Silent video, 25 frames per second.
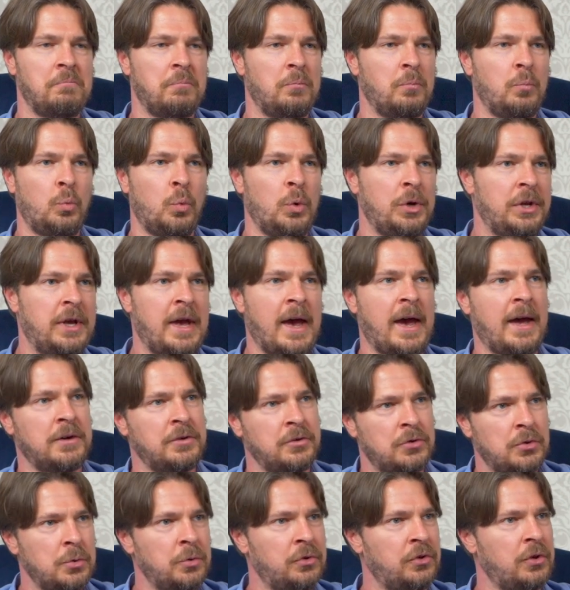we can
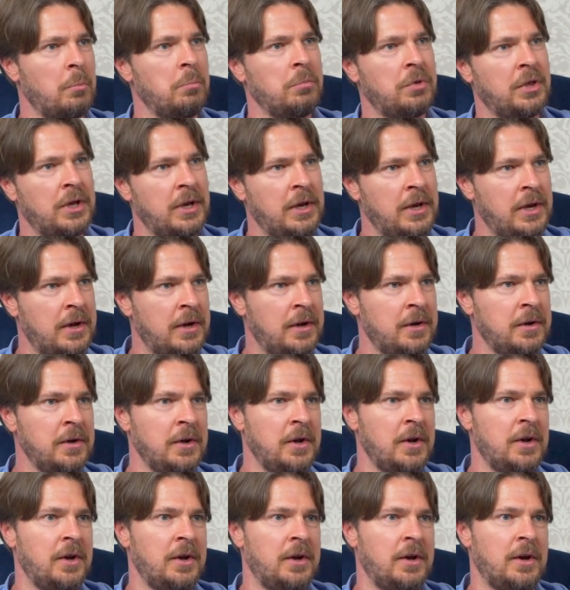do something here.
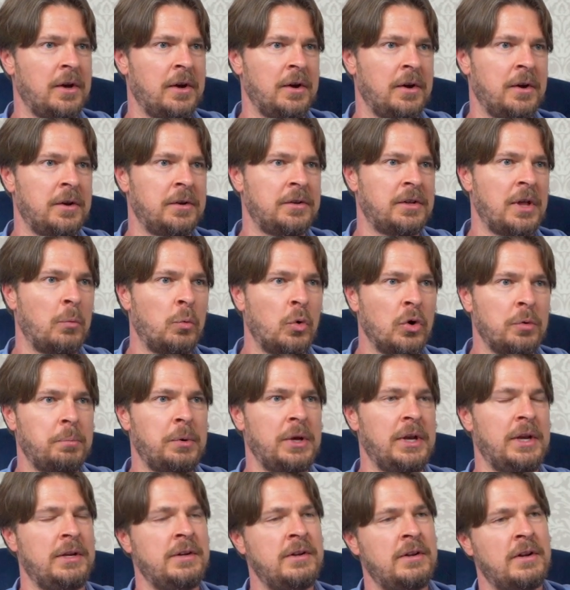There would
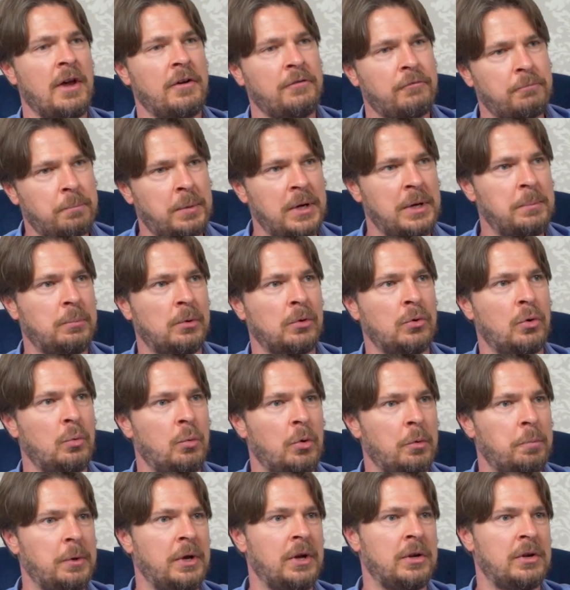be enough people who
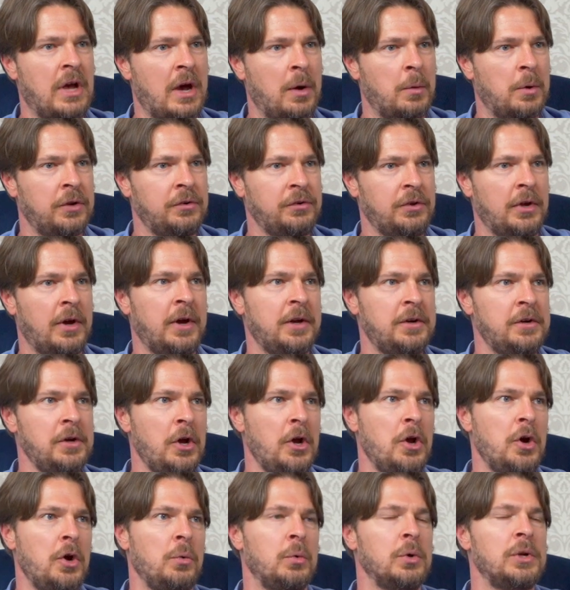would be on our side.
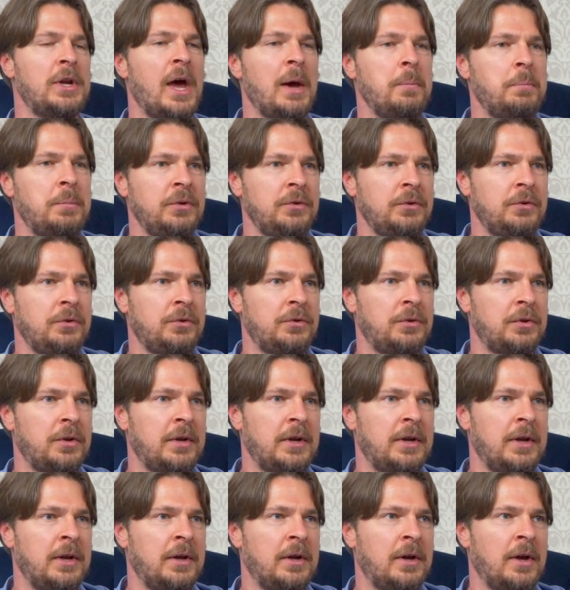What happens
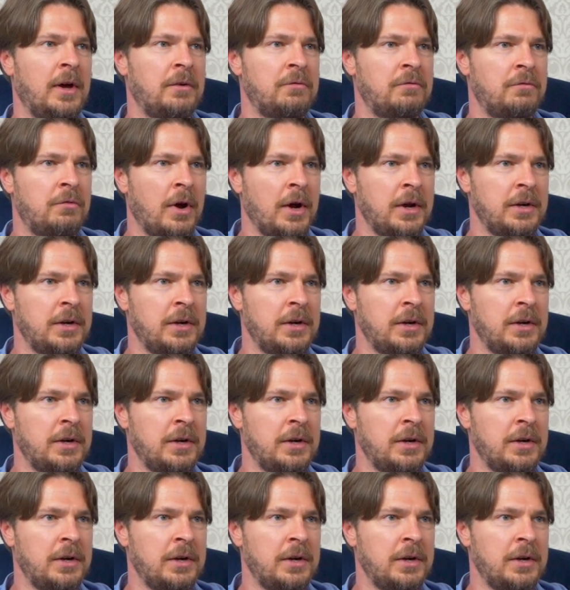right